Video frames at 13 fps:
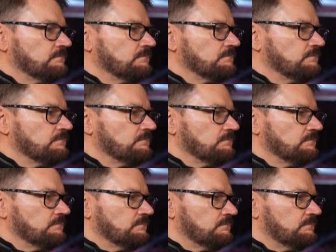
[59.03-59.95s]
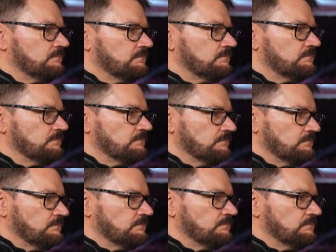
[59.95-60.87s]

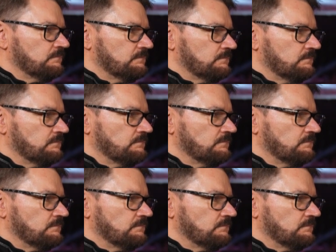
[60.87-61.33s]
(not speaking)